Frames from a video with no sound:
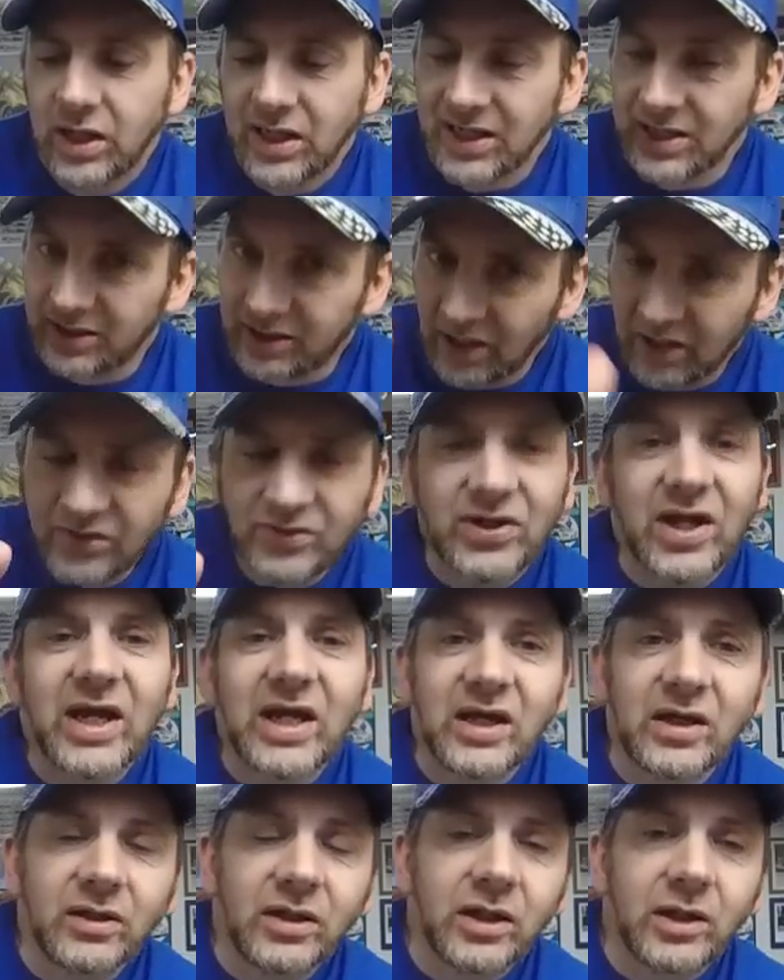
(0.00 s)
It does
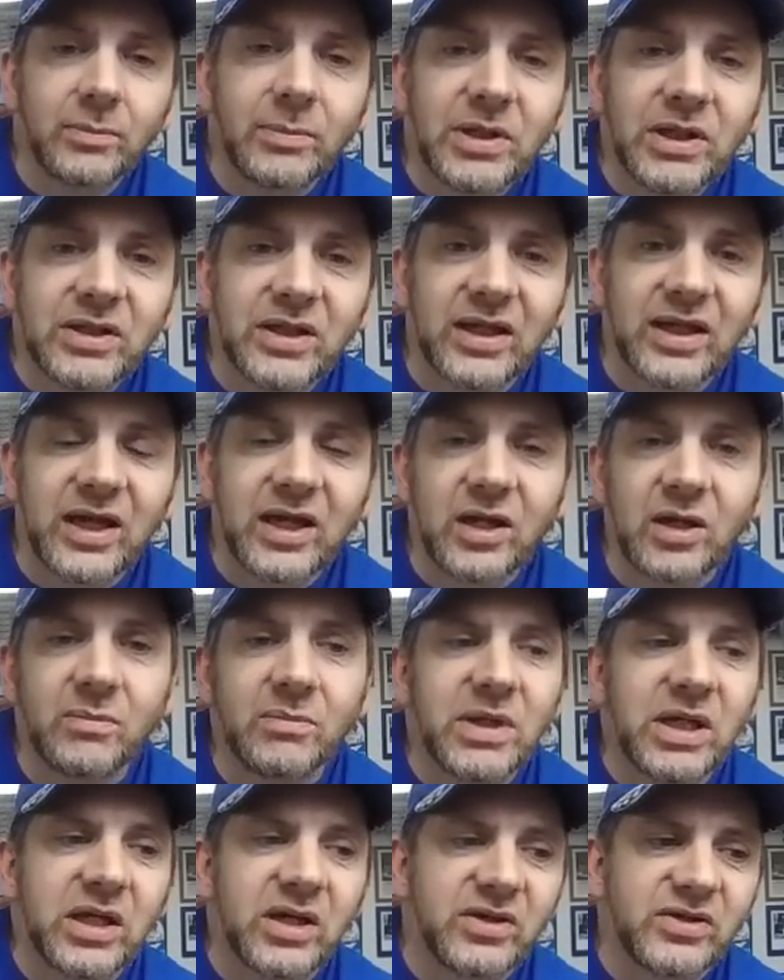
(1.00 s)
take a little bit to get him
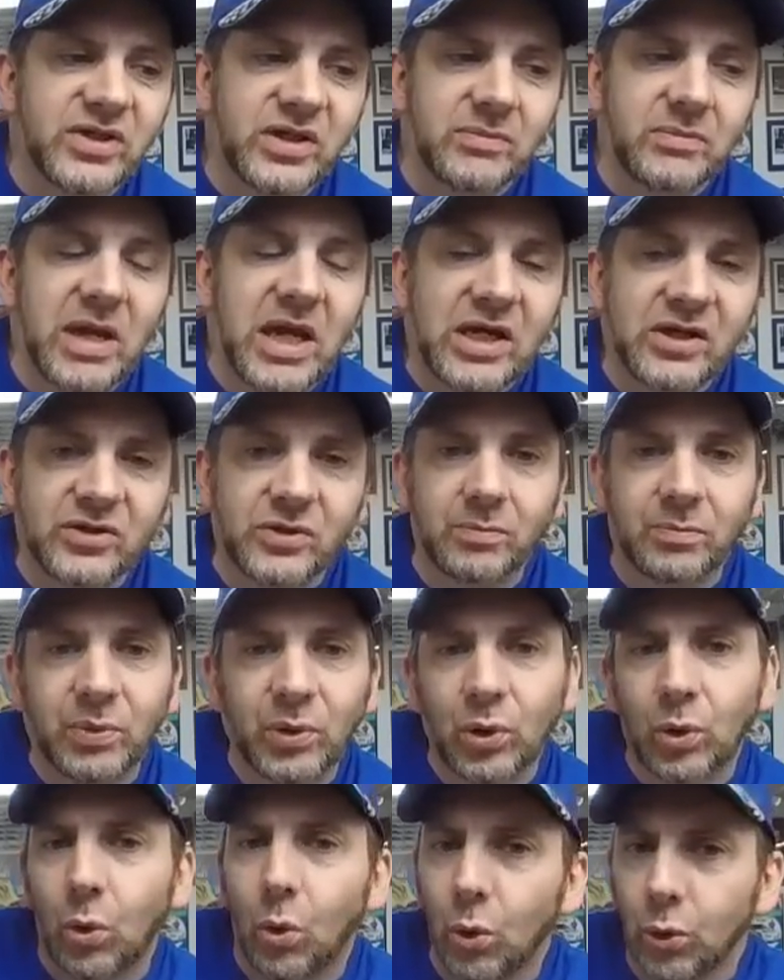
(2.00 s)
because he makes them
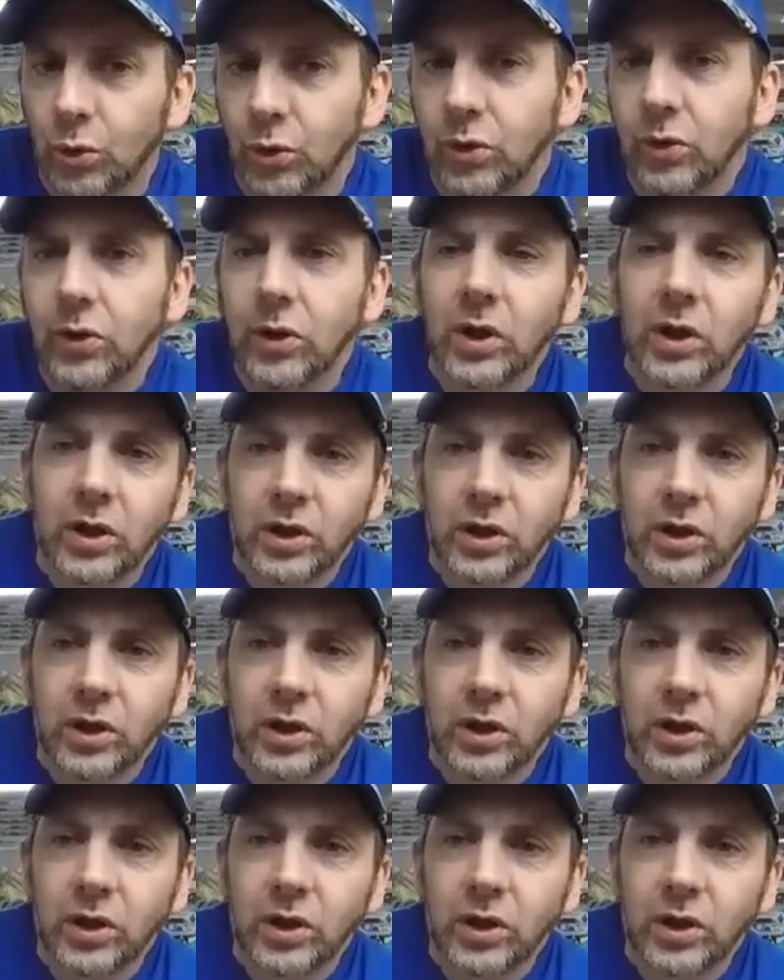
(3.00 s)
per order.